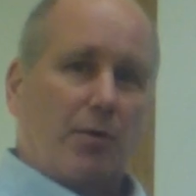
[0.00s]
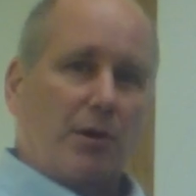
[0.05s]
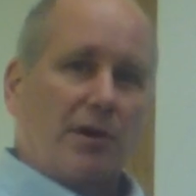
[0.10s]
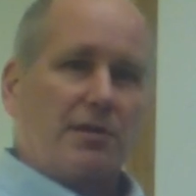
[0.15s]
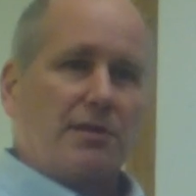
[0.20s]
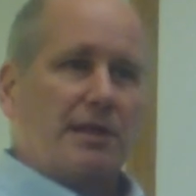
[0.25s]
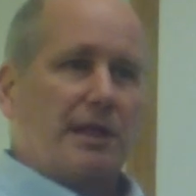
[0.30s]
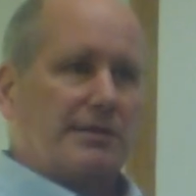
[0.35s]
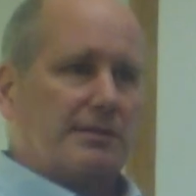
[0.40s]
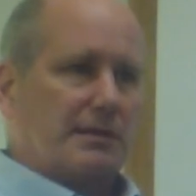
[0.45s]

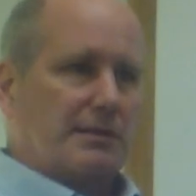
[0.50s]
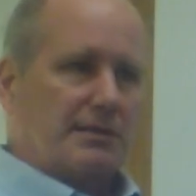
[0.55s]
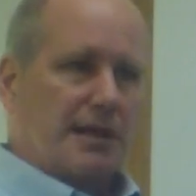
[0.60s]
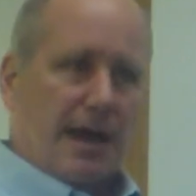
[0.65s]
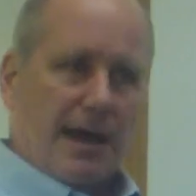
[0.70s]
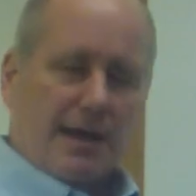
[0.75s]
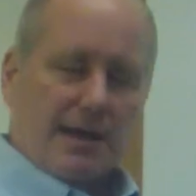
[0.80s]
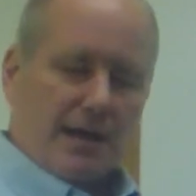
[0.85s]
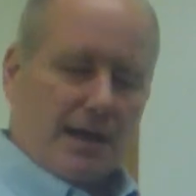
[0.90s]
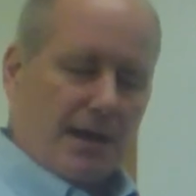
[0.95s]
whether that's a
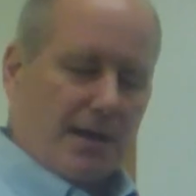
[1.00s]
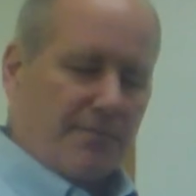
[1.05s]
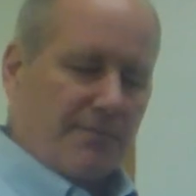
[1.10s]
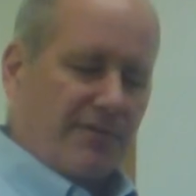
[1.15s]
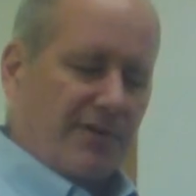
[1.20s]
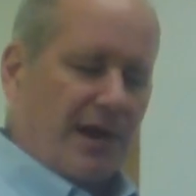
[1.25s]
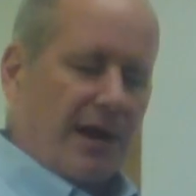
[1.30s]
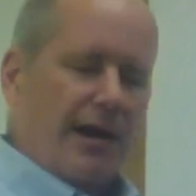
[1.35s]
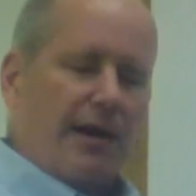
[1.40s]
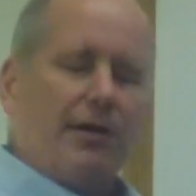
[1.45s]
DICOM
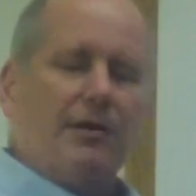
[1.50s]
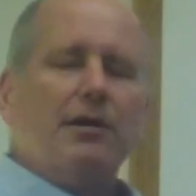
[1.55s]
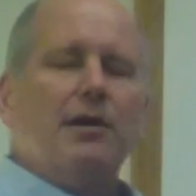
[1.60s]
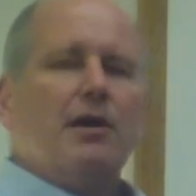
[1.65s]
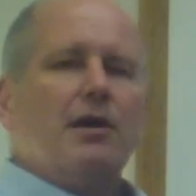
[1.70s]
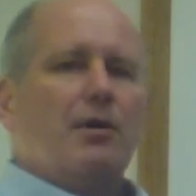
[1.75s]
file,